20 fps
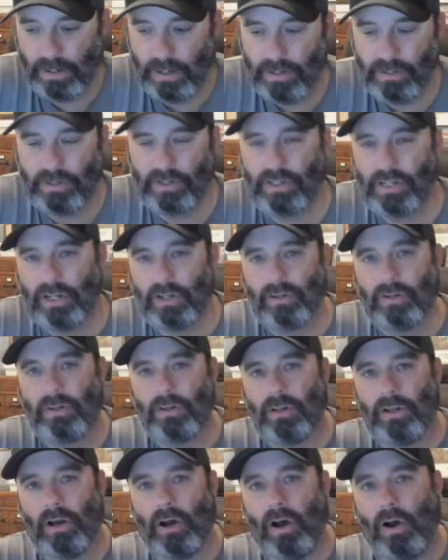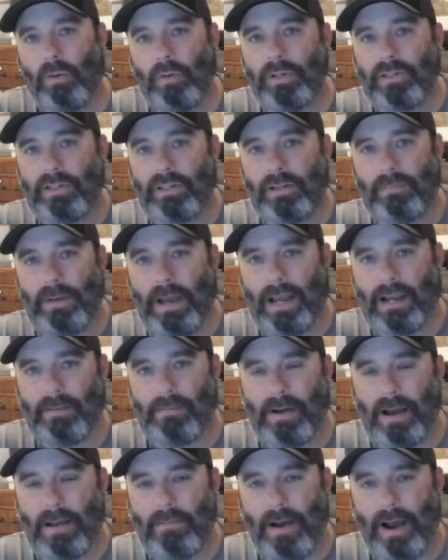Still always in the back
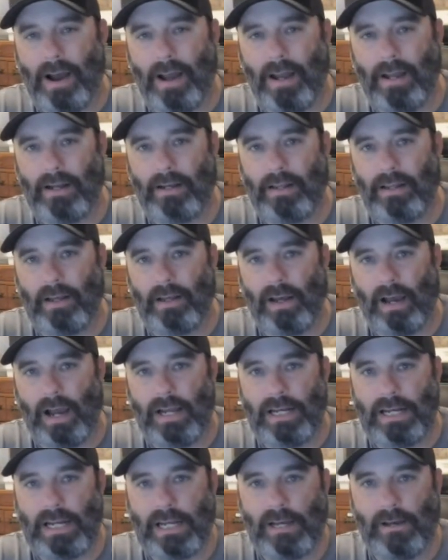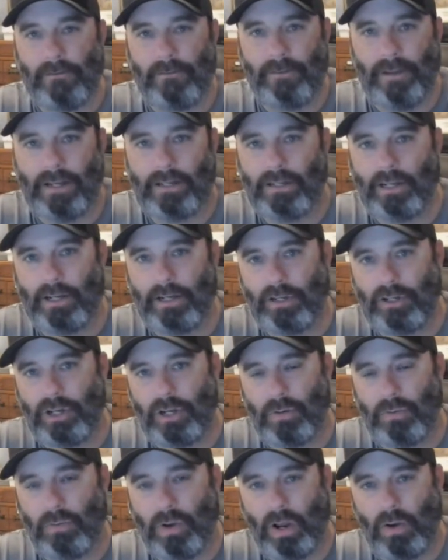of my mind, the idea of vintage
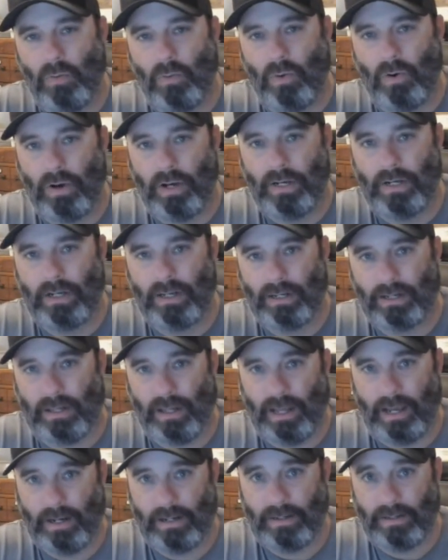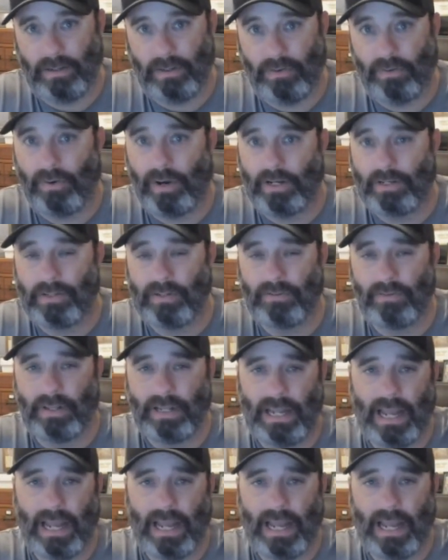and wanting to collect the greats of the